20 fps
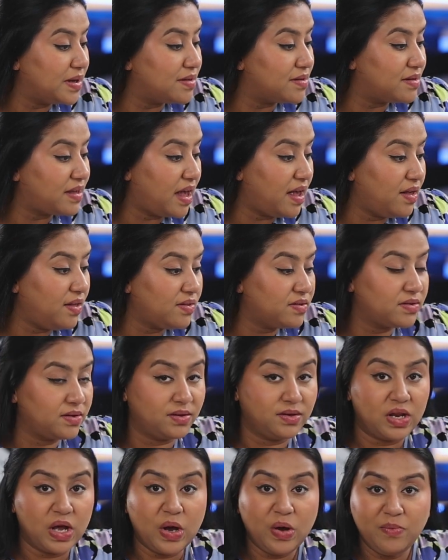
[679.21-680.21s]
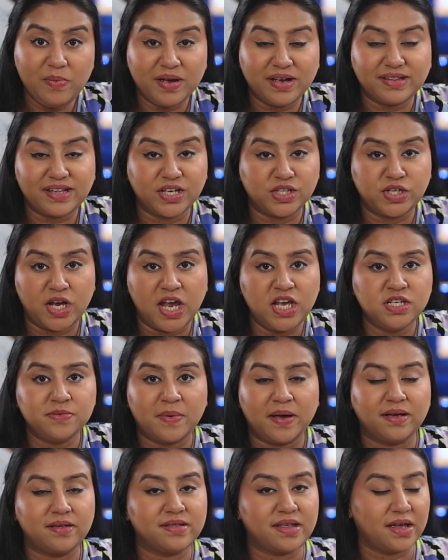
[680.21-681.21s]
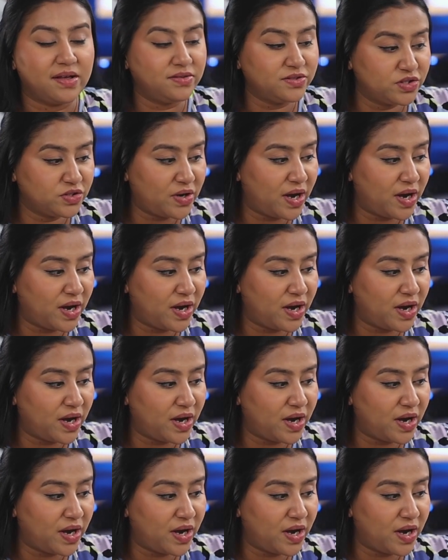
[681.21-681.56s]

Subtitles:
in sales? No, because I changed my sales